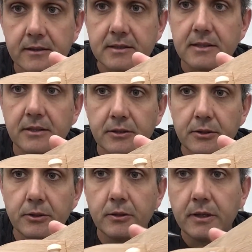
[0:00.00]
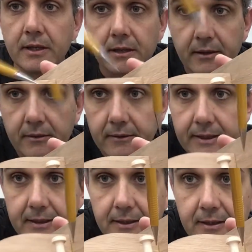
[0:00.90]
See the glue
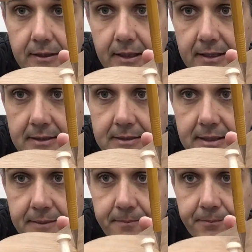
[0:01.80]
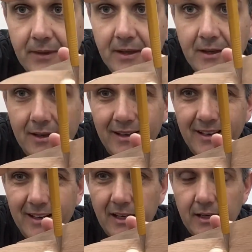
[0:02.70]
right there in that seam.
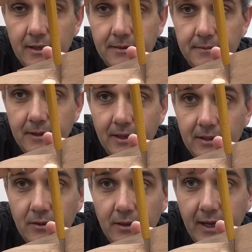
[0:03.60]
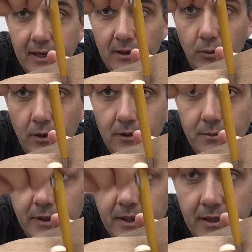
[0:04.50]
Not the end of the world,
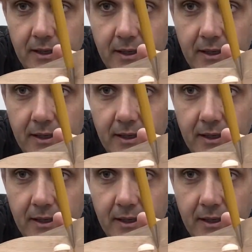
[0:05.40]
but